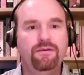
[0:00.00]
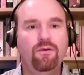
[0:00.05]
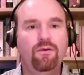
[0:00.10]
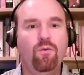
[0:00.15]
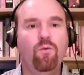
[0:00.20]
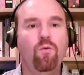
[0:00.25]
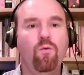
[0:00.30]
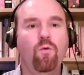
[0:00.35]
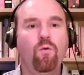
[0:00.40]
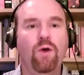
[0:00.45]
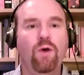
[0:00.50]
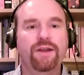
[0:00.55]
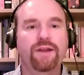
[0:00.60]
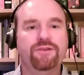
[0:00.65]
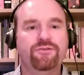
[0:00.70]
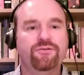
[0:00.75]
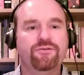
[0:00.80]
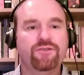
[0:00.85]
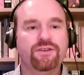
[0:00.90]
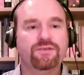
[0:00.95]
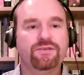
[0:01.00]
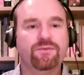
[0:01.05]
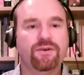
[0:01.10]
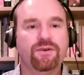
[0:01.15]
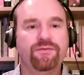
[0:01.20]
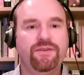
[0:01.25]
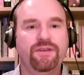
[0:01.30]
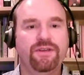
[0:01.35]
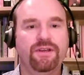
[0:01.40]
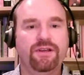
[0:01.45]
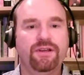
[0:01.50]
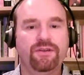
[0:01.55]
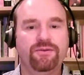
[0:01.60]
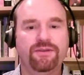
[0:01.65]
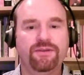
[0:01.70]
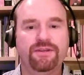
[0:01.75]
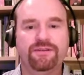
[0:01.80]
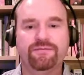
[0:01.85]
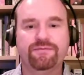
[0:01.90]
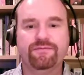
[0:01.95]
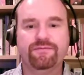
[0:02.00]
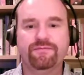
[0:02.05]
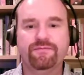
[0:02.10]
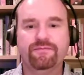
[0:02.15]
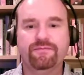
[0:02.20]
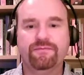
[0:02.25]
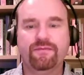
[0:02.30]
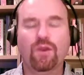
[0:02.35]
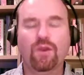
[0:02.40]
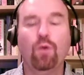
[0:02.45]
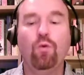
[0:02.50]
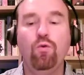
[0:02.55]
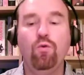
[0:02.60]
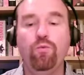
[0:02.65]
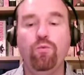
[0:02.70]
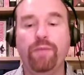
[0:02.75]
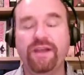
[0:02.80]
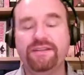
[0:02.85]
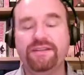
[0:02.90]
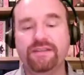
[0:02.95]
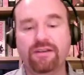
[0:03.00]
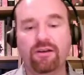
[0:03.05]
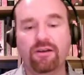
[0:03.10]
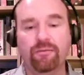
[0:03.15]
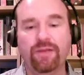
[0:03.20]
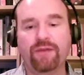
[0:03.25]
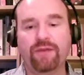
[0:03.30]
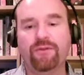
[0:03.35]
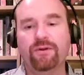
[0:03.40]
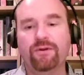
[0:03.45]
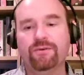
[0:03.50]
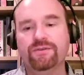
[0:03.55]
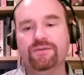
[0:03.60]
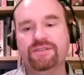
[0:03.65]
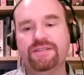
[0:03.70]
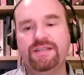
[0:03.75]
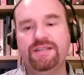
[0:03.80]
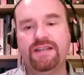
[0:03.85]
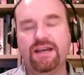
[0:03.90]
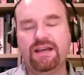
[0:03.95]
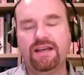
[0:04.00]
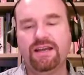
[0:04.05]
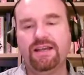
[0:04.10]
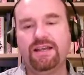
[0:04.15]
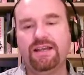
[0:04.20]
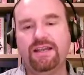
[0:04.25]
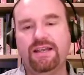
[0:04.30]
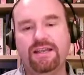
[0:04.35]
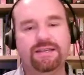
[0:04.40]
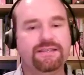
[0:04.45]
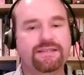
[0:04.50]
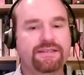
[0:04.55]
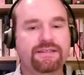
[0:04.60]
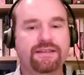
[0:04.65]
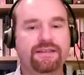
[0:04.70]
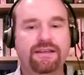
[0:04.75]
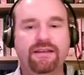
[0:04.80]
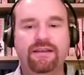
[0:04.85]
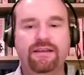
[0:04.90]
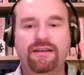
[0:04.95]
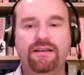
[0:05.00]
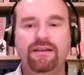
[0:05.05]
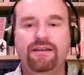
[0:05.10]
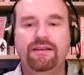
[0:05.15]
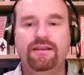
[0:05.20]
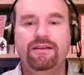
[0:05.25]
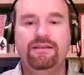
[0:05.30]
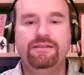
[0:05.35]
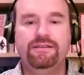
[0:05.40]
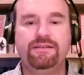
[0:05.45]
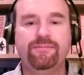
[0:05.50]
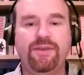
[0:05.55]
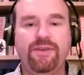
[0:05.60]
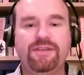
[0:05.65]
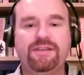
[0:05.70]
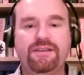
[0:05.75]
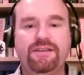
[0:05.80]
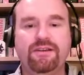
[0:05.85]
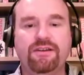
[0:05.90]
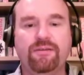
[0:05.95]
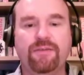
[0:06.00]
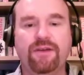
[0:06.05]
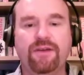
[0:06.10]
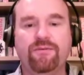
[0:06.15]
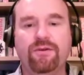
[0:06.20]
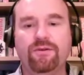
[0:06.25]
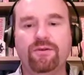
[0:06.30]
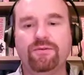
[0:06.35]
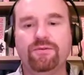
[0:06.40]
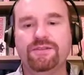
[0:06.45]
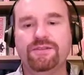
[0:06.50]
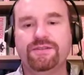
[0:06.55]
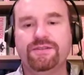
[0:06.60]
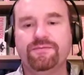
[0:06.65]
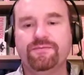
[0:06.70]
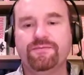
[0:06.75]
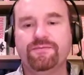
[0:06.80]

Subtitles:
Wondrous. What have you concluded? Ooh, basic combat rolls. Nice. So basic combat rolls